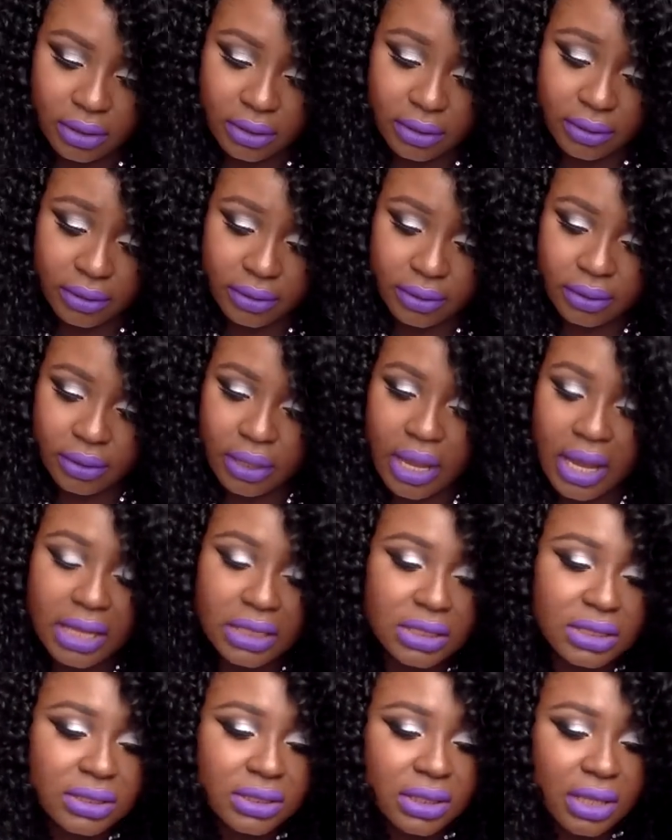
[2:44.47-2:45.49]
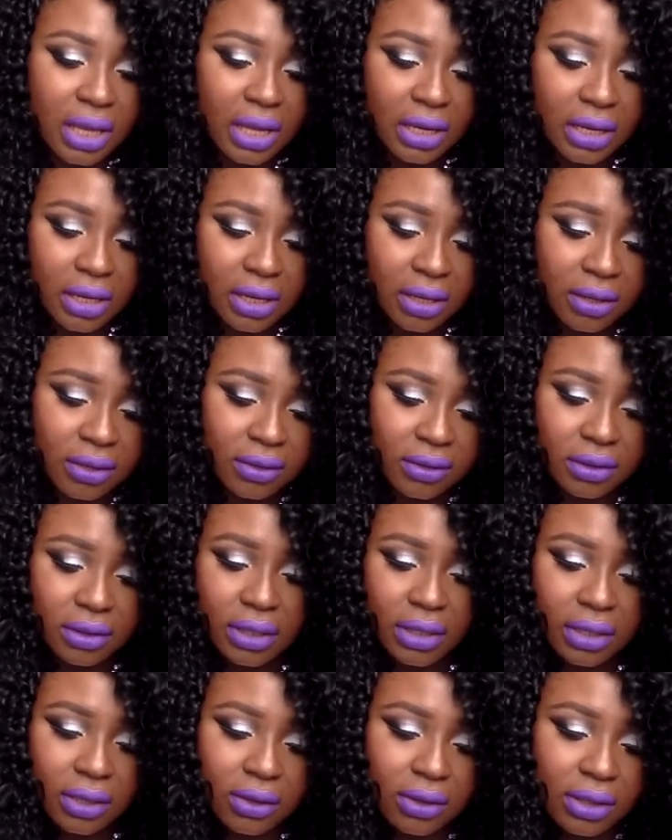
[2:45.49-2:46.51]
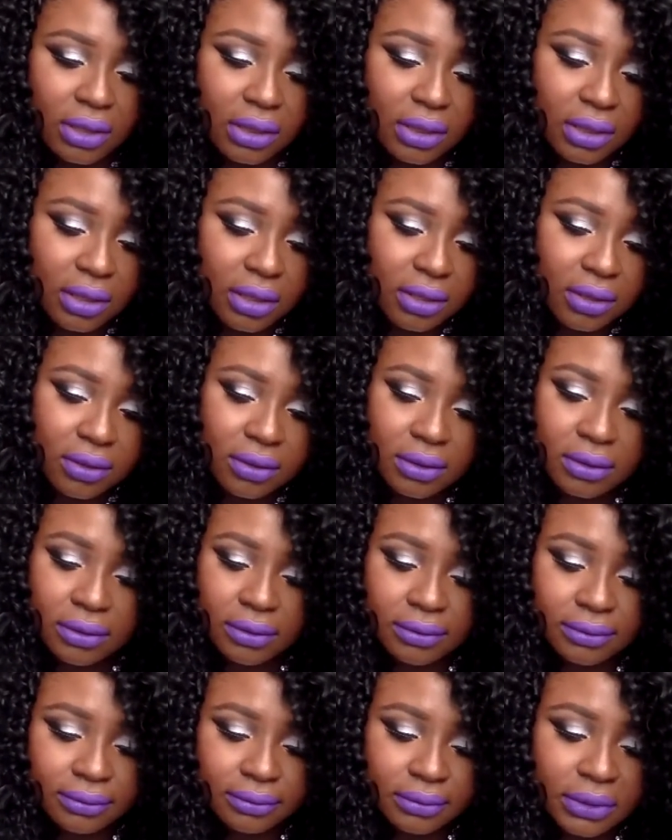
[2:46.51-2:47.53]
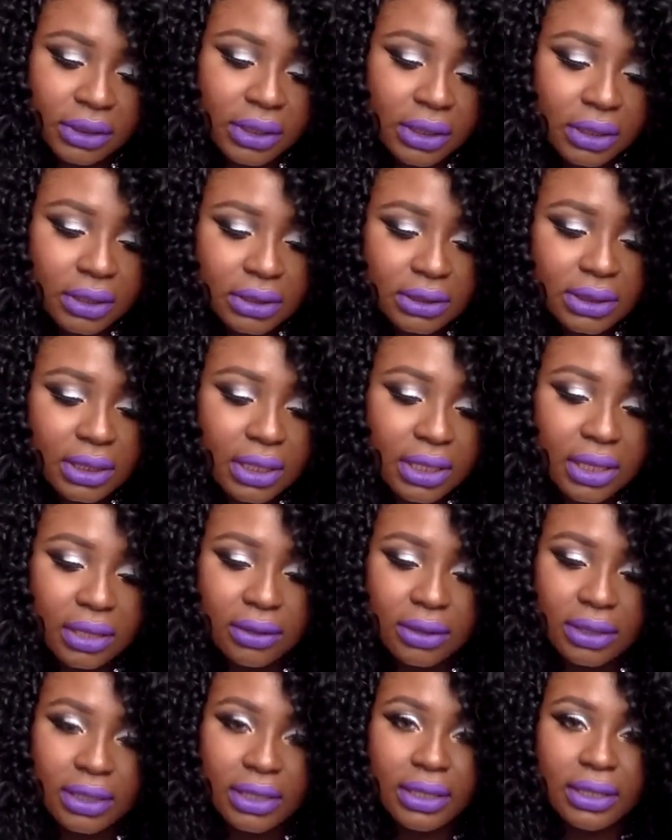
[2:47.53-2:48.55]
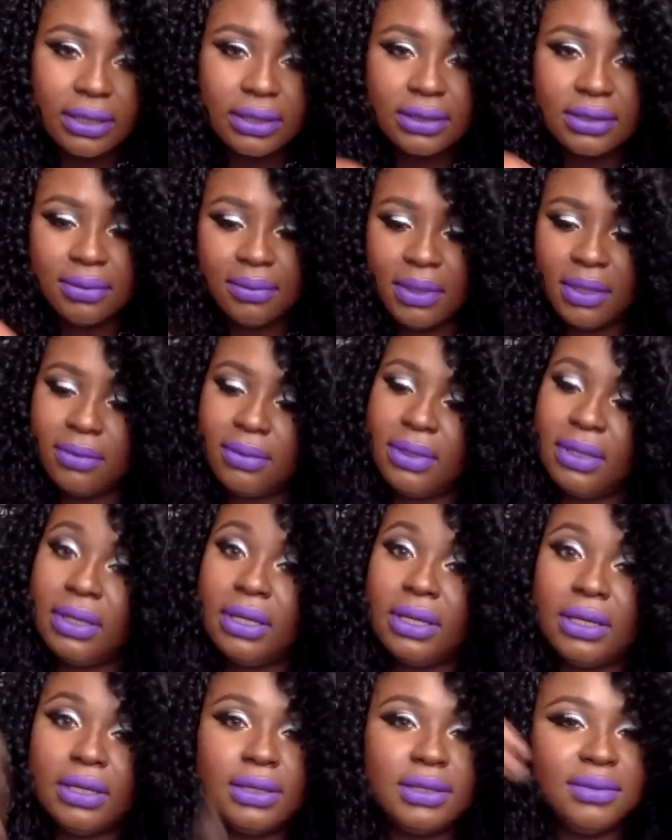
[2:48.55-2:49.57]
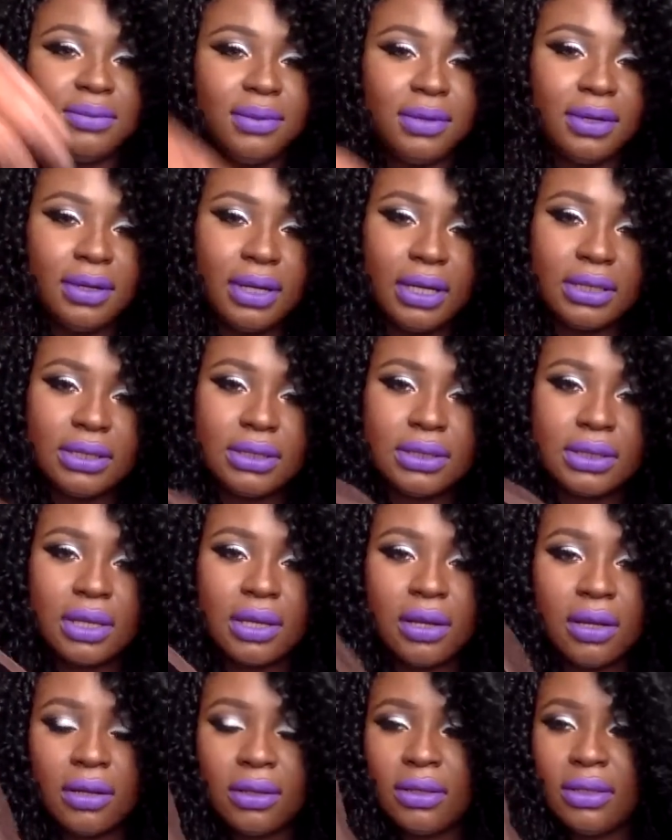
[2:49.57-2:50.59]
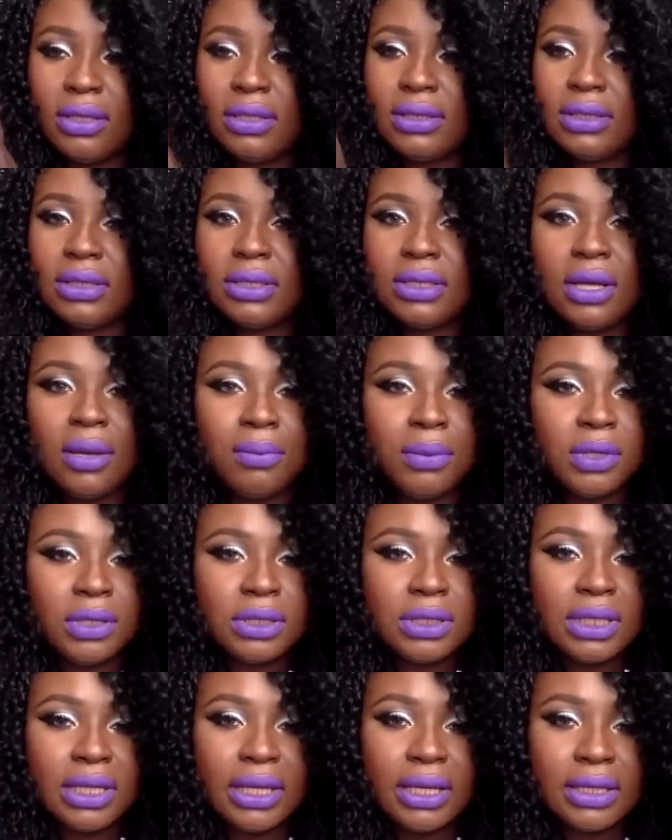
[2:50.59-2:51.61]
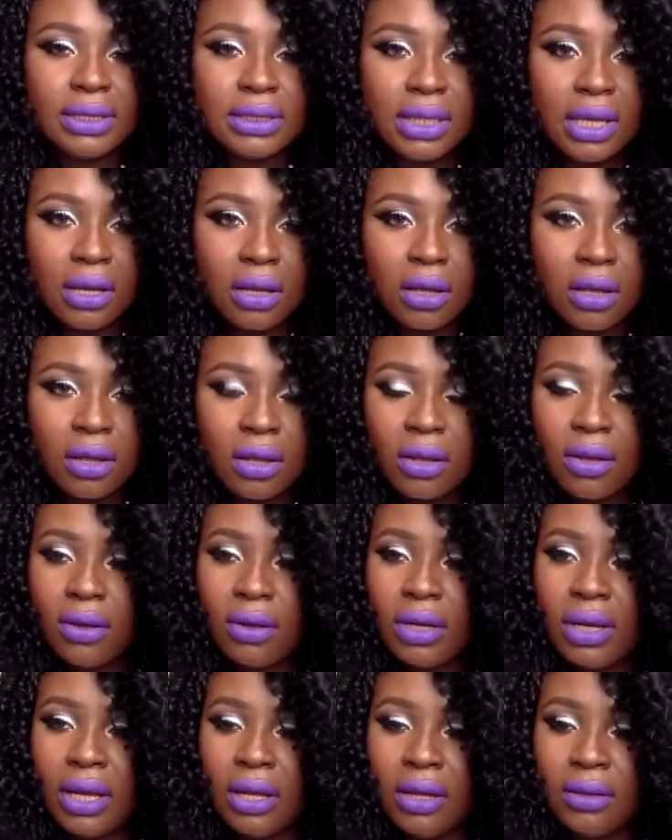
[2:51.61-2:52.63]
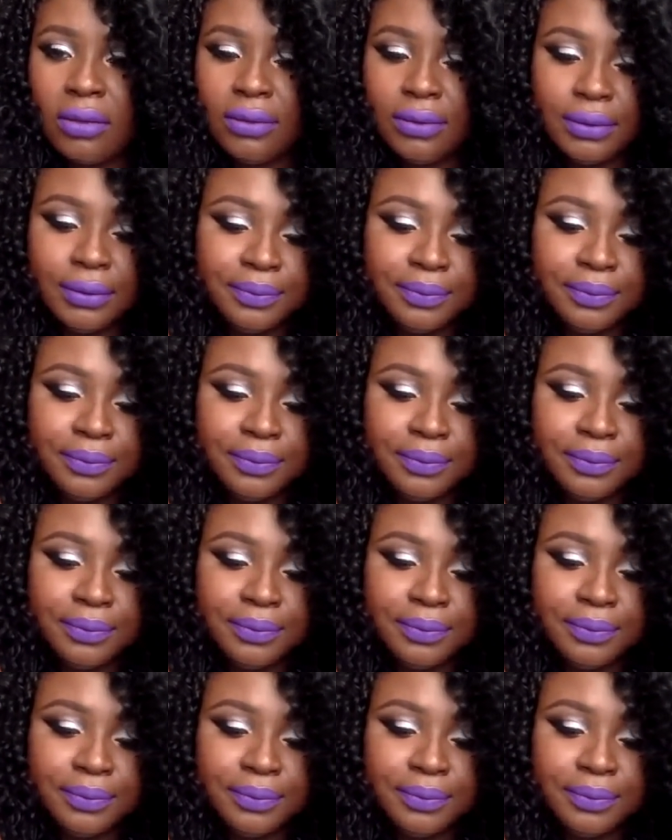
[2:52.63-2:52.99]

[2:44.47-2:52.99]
and i just cut out like a little there's not a lot of layers. Maybe it is, but I just cut. This is how much layers I cut out.